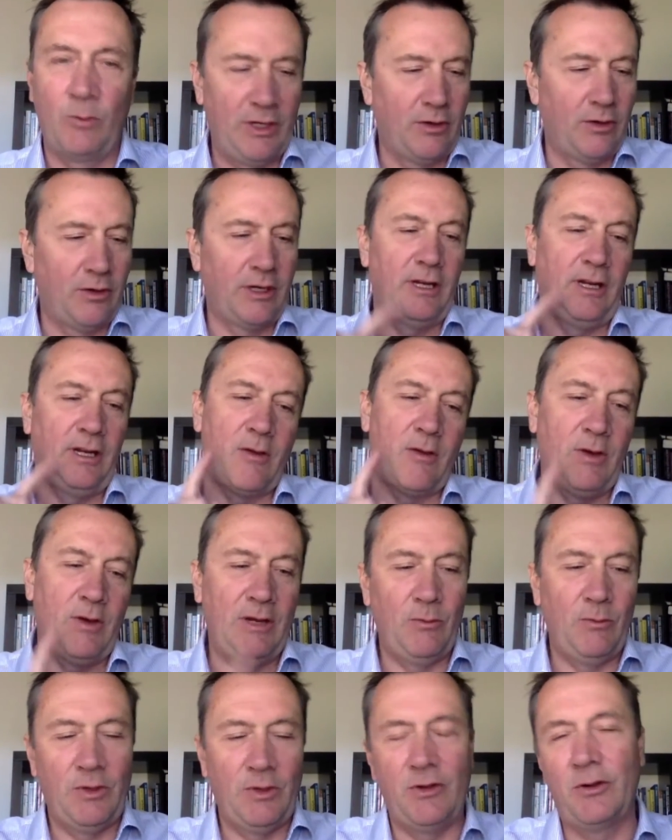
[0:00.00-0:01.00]
We're not going to go
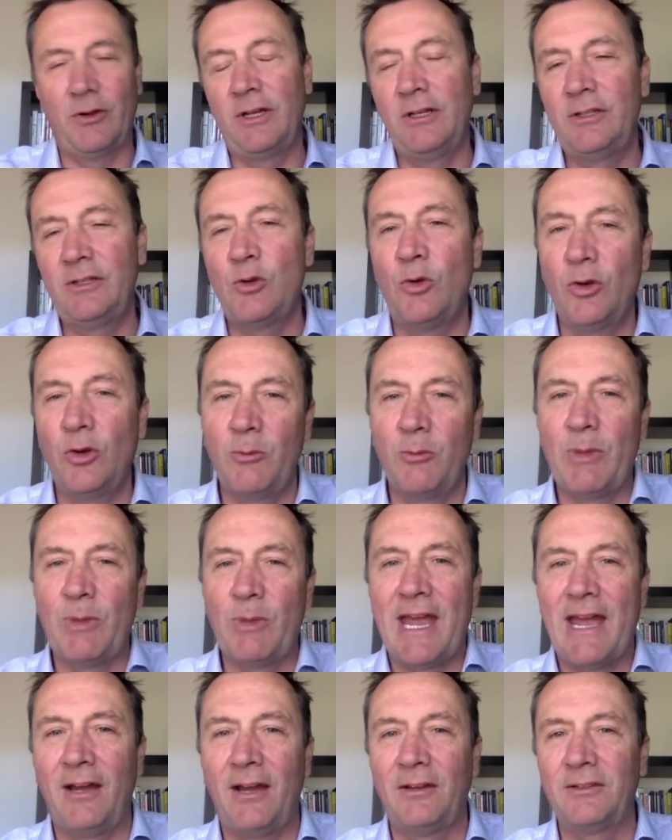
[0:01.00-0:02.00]
in. We're not going to talk
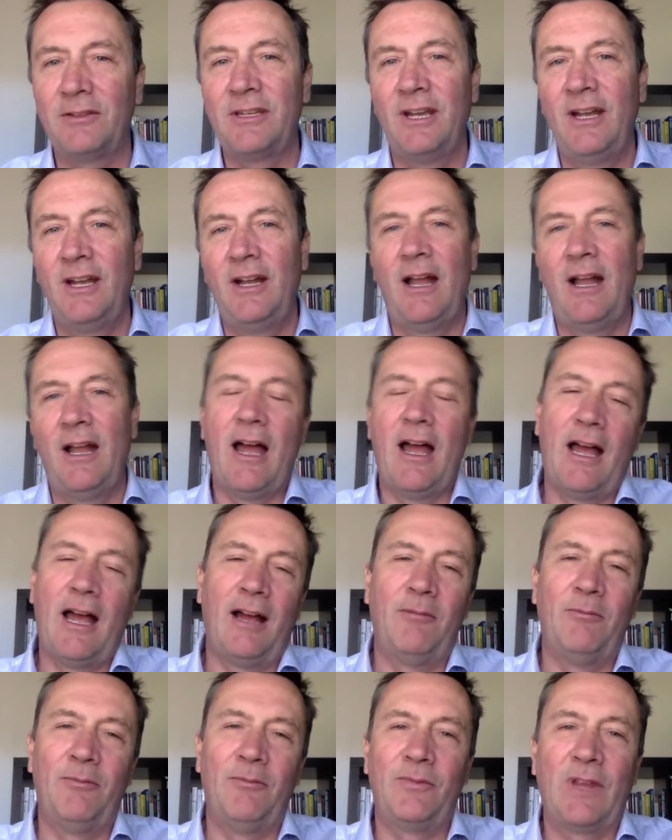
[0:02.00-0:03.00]
about,
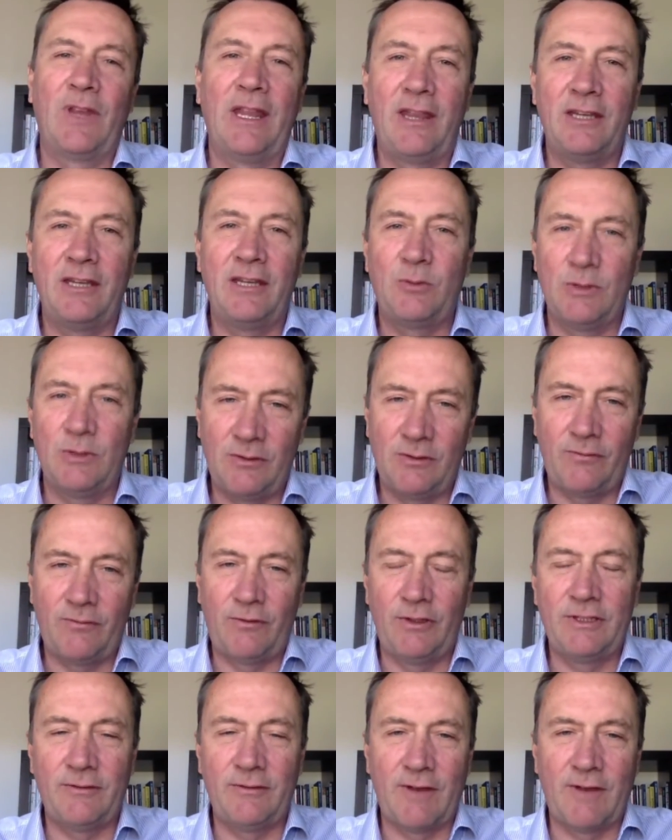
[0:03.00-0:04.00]
this was
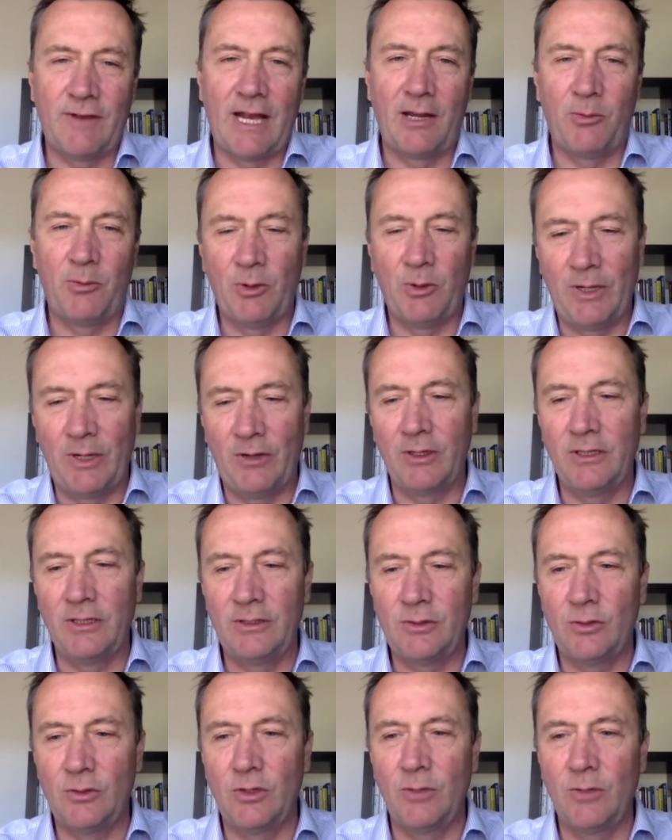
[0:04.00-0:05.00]
for a developer. We're not
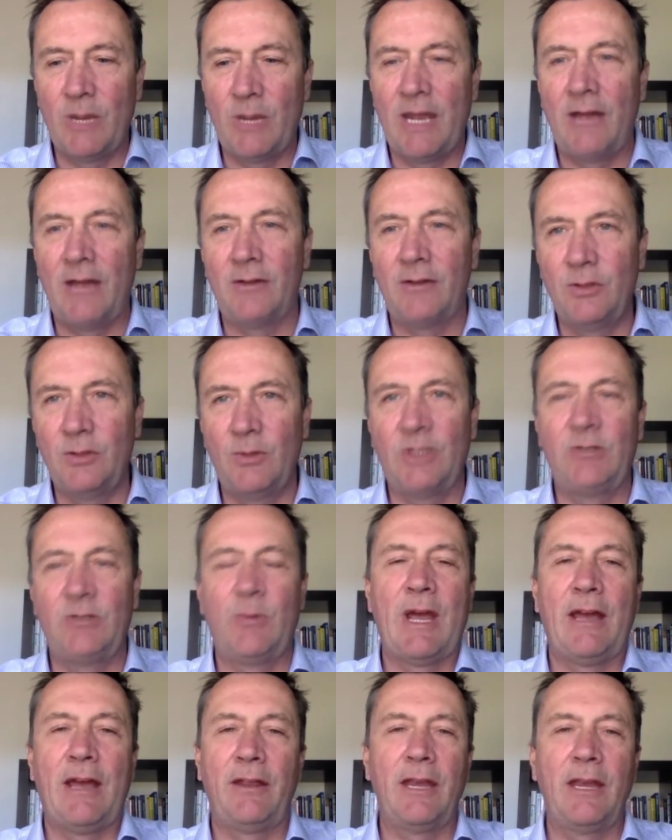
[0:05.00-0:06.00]
going to talk about too much
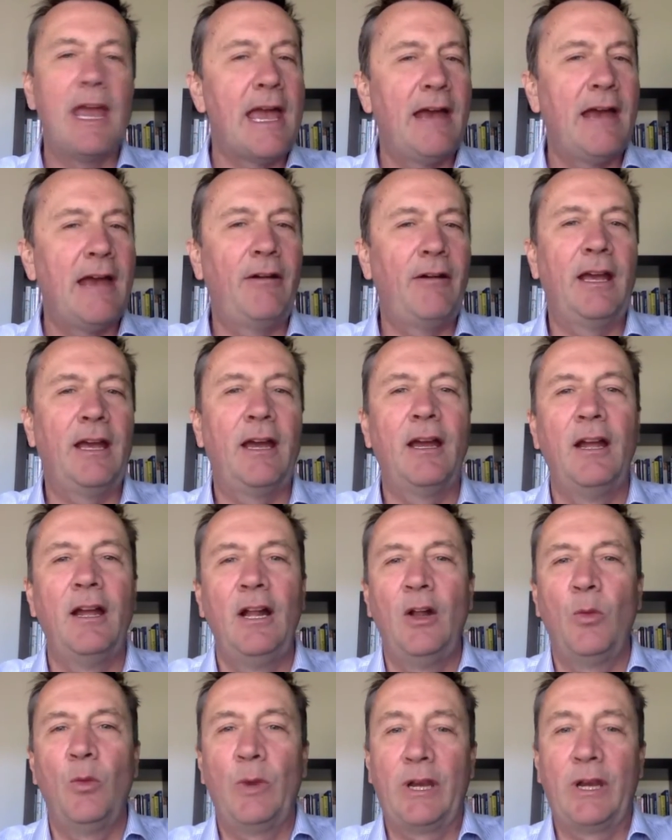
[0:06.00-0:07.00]
about the area.
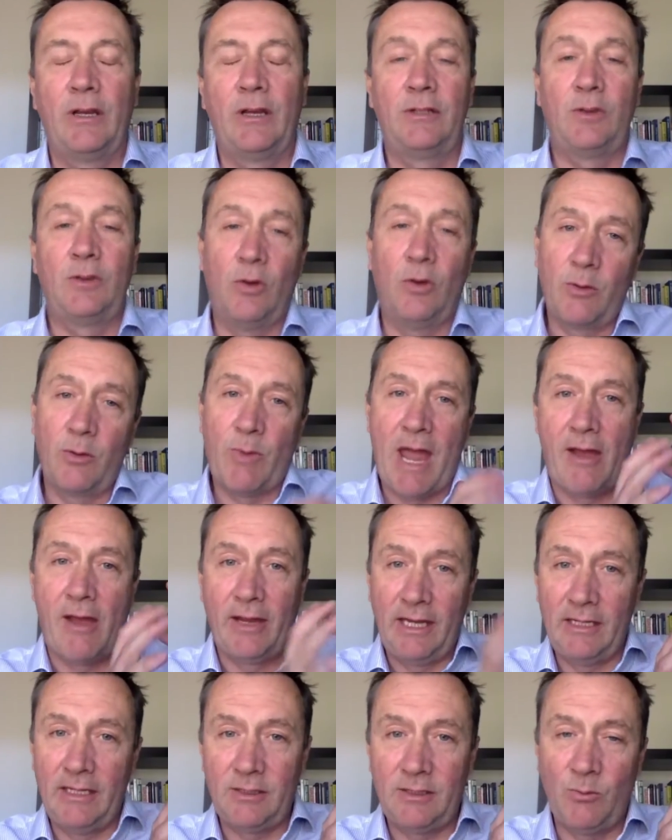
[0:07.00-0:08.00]
We're going to talk
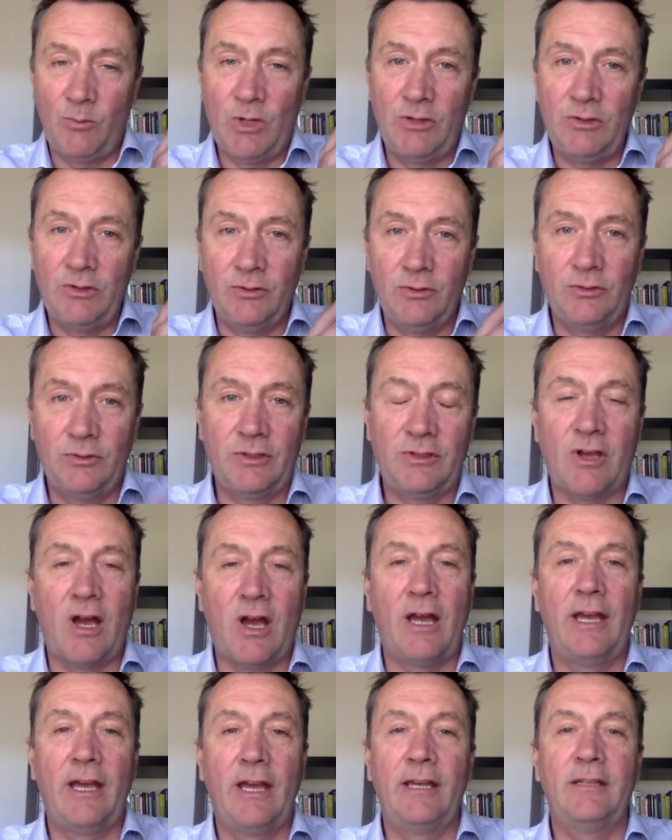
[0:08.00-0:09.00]
about his emotional
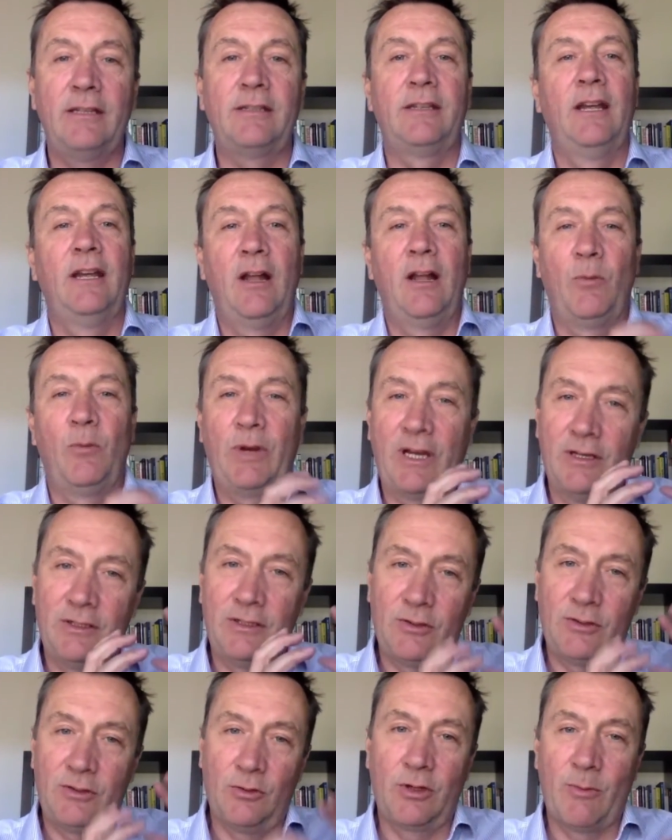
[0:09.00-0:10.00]
desires. We're
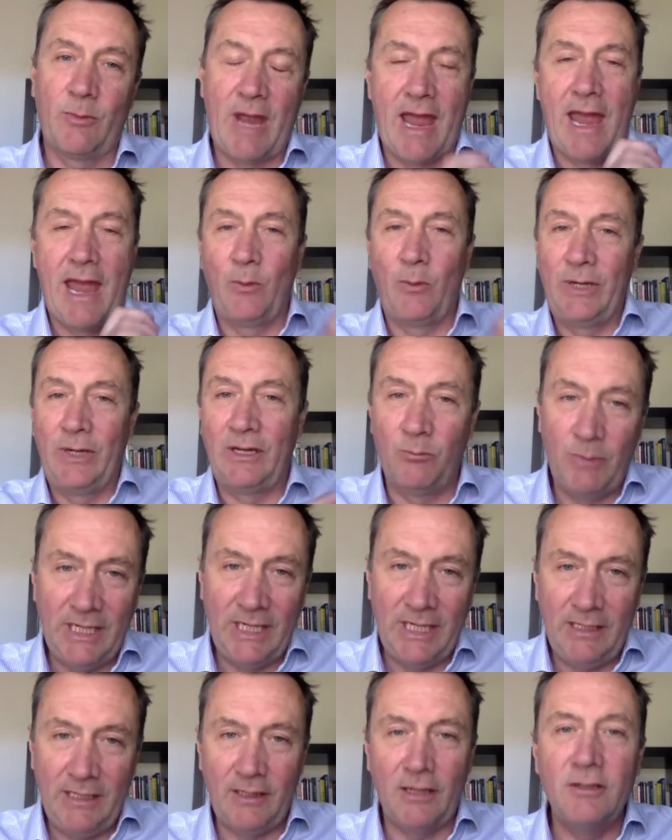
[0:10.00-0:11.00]
going to talk about how we can
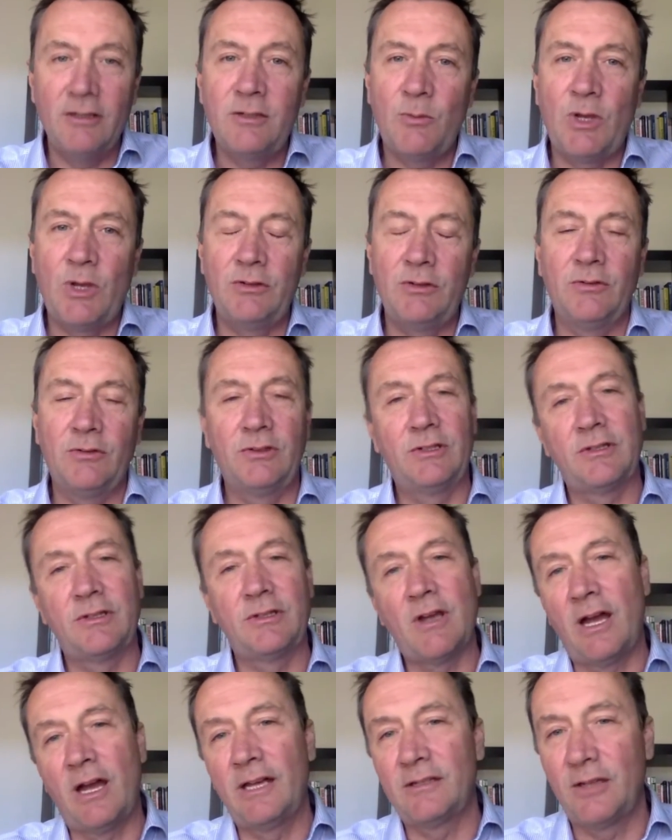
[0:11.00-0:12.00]
meet those emotional
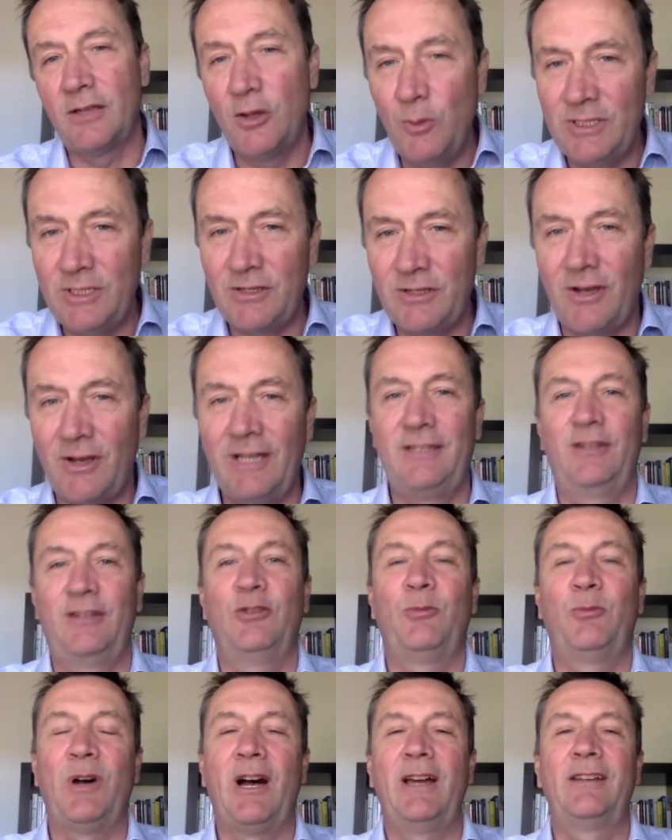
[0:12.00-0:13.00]
desires, who his
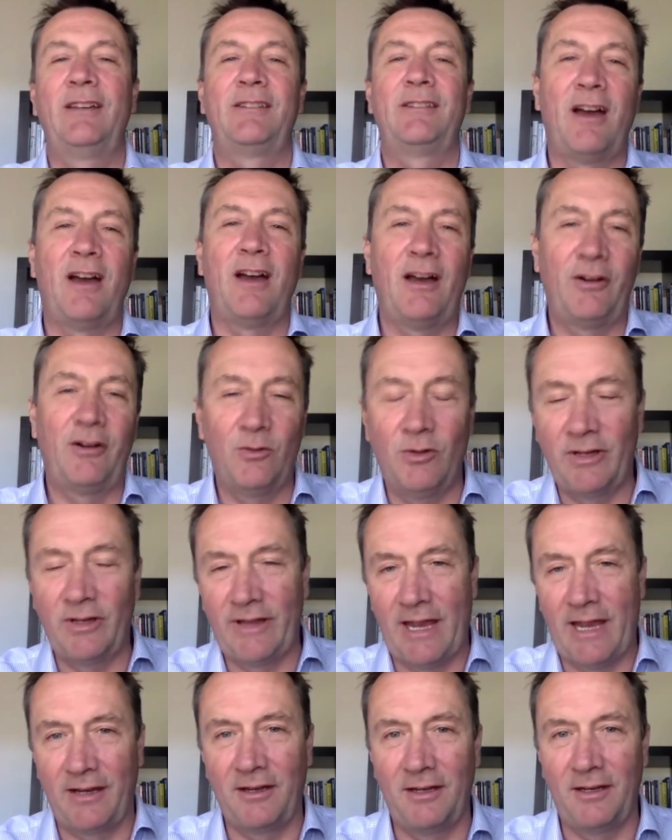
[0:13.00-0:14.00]
ideal buyers are, and all
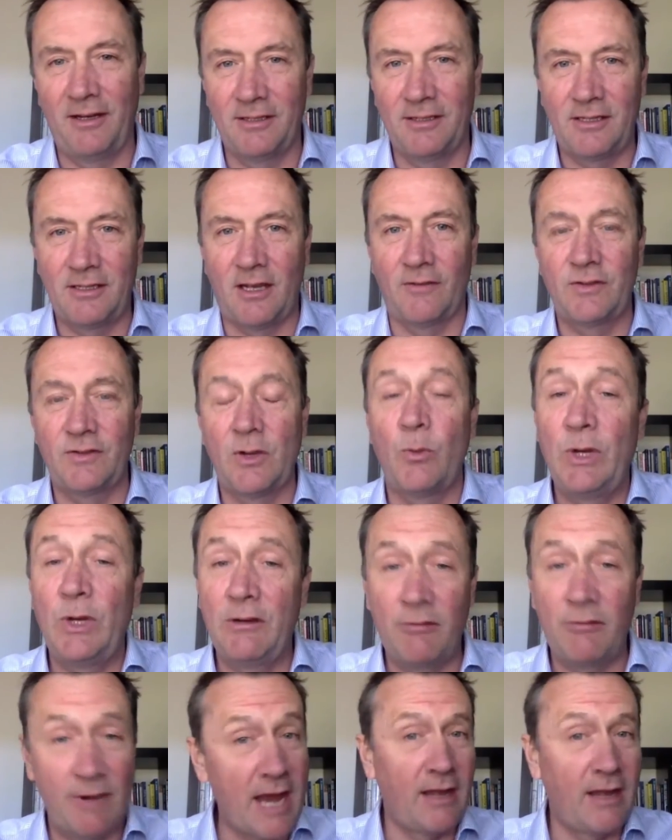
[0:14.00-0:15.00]
of that kind of stuff. So
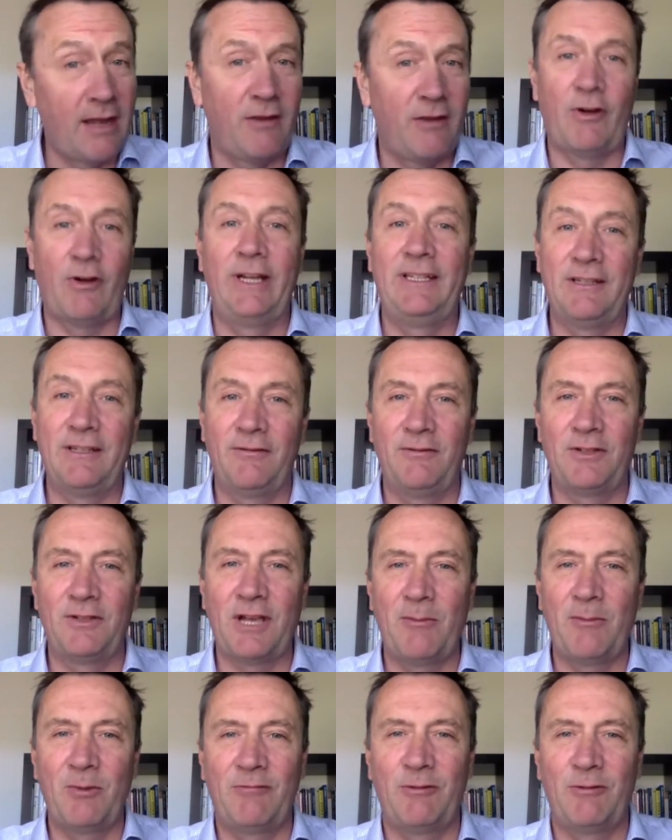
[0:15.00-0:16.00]
we created a very different
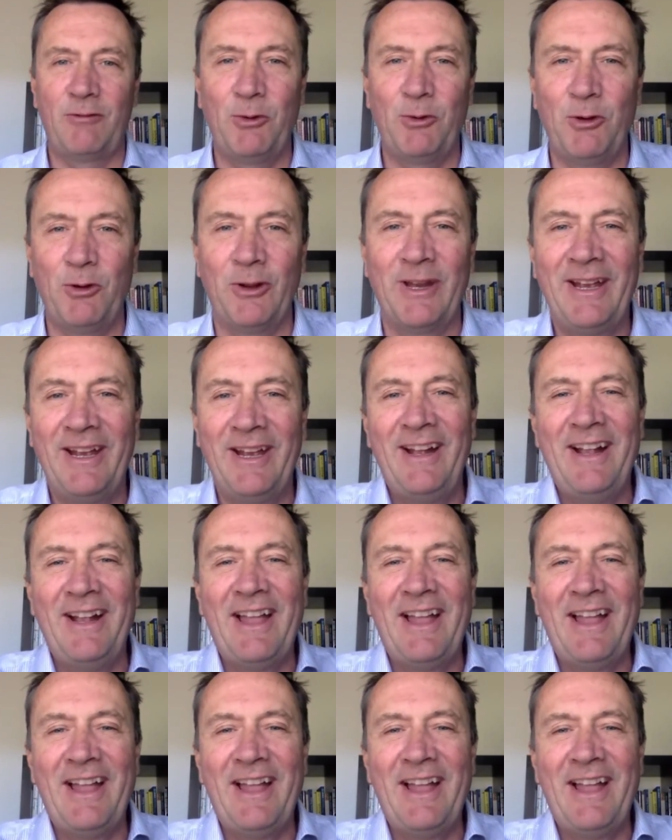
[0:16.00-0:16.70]
type of report.